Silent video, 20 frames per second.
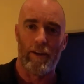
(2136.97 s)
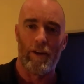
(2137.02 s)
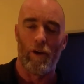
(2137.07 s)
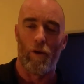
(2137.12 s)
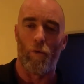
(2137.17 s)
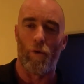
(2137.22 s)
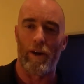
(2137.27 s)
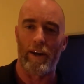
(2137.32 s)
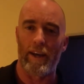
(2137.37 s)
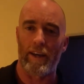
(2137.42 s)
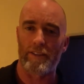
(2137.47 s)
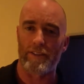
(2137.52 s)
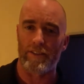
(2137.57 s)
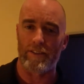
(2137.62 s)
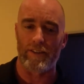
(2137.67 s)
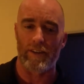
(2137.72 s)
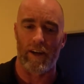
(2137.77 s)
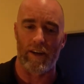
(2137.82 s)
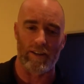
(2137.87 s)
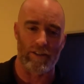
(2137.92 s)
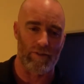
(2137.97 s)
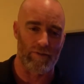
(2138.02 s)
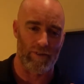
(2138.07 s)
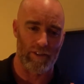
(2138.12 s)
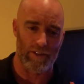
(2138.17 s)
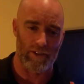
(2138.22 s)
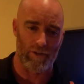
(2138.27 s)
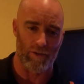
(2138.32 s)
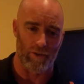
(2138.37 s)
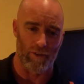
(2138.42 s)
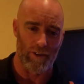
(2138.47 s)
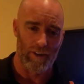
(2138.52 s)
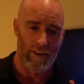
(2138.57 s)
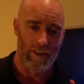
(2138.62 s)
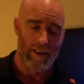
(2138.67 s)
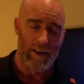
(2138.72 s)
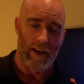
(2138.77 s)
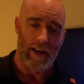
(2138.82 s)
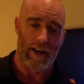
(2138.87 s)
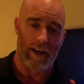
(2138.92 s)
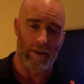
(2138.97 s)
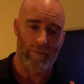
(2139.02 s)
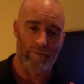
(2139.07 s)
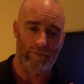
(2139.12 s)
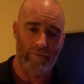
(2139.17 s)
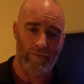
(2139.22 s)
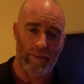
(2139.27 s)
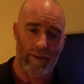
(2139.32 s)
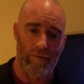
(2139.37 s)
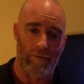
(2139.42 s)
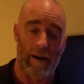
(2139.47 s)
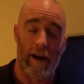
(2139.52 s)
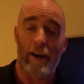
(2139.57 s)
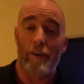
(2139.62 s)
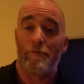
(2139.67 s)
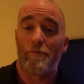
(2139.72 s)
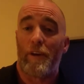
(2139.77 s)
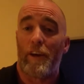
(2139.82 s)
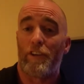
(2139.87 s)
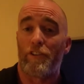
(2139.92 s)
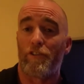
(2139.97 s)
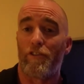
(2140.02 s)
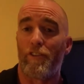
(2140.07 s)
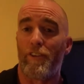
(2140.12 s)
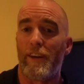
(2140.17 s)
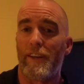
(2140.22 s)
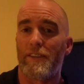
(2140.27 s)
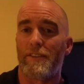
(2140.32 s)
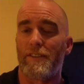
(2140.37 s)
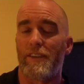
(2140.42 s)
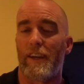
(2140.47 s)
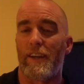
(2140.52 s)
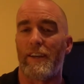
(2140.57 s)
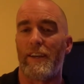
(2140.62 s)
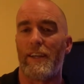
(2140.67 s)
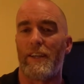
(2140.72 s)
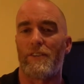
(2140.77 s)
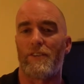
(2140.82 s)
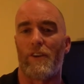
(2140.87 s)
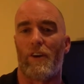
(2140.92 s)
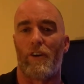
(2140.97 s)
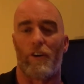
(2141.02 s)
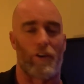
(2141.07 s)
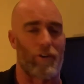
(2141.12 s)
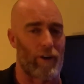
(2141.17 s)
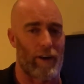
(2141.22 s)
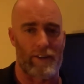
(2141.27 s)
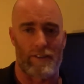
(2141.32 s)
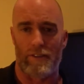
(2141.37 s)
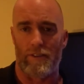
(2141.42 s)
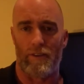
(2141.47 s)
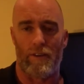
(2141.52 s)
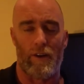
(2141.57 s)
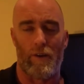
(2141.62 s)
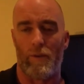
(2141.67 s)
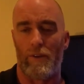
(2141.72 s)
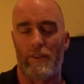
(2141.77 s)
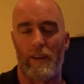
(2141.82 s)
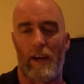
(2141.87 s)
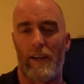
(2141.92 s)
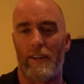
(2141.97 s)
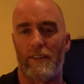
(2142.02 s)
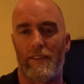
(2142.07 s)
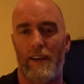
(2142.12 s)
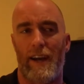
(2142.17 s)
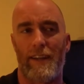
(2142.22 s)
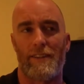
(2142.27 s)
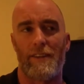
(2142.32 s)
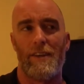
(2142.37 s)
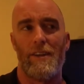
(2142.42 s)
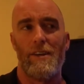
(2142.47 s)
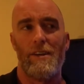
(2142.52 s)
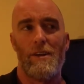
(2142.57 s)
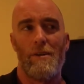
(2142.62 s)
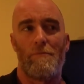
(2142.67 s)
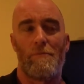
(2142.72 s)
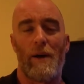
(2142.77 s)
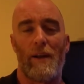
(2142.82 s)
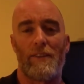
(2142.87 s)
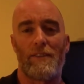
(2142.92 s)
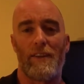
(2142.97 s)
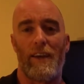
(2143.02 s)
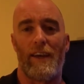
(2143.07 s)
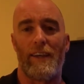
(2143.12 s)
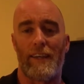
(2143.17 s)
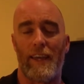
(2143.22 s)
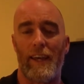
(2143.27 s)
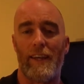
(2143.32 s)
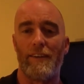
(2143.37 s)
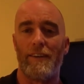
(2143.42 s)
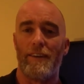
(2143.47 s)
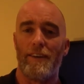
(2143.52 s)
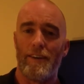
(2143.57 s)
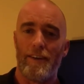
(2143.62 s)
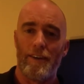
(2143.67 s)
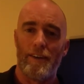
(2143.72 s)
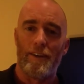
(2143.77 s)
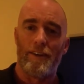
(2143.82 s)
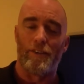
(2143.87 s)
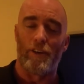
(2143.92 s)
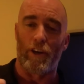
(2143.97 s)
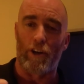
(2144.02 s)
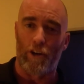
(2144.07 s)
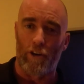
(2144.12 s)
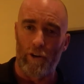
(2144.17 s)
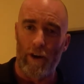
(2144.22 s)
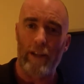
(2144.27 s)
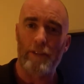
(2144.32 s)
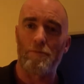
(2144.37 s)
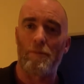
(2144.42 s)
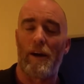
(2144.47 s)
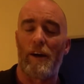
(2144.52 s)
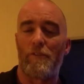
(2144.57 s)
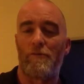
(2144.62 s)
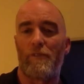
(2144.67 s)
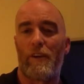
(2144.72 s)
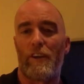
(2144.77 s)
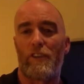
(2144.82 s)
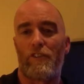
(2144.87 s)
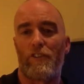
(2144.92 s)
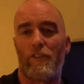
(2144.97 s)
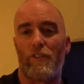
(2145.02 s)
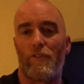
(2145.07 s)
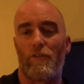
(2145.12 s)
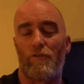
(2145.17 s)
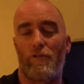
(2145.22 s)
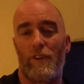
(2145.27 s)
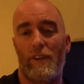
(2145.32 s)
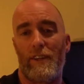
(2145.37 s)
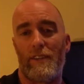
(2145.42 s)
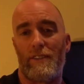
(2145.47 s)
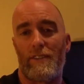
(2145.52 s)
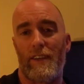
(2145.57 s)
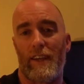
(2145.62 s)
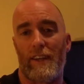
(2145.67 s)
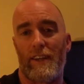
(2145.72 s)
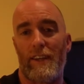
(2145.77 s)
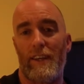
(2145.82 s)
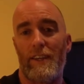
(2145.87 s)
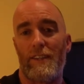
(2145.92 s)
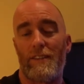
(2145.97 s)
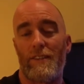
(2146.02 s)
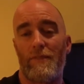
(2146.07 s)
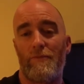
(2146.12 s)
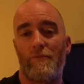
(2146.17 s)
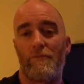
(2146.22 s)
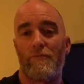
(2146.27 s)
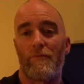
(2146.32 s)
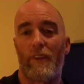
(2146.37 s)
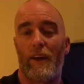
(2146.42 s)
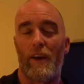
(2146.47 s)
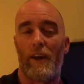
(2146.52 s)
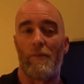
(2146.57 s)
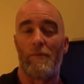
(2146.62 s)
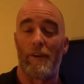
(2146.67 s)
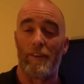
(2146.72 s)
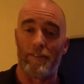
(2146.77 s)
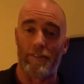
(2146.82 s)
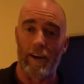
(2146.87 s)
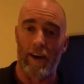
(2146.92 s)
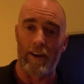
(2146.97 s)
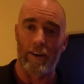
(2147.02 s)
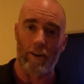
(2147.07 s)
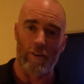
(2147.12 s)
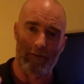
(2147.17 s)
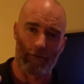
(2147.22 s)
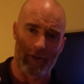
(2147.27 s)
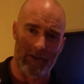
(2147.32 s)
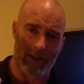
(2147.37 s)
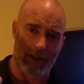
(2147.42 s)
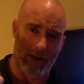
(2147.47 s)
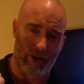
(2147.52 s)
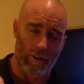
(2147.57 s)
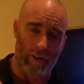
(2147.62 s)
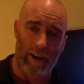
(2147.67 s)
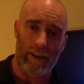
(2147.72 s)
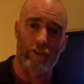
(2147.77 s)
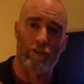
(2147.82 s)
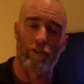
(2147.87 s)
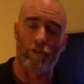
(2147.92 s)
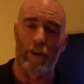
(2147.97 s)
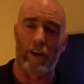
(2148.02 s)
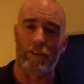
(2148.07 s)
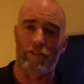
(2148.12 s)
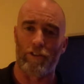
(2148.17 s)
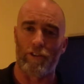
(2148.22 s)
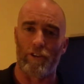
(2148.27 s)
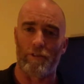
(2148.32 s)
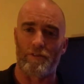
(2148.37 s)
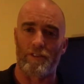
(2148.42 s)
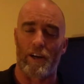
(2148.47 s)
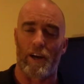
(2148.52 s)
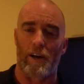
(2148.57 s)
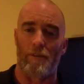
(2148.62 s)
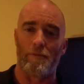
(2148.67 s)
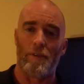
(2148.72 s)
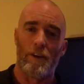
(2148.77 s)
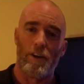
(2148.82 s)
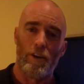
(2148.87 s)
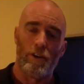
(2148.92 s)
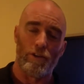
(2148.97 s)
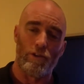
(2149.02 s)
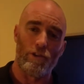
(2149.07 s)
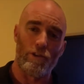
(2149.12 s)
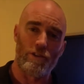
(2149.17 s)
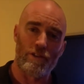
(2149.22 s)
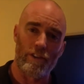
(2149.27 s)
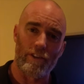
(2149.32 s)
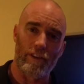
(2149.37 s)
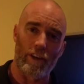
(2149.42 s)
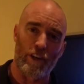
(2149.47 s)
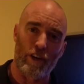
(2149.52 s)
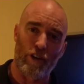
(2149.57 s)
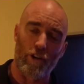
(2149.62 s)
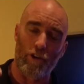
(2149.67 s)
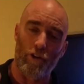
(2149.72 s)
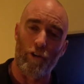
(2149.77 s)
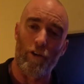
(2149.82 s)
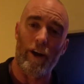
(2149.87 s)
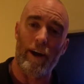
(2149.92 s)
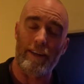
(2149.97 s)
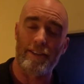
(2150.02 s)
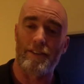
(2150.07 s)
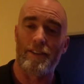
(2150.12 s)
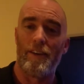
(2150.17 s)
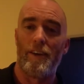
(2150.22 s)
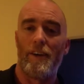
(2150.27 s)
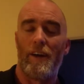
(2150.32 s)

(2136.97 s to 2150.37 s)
one exercise fits all. Myofascial release techniques are great, without a doubt. But again, the correct myofascial release techniques done for the correct duration of time, using the correct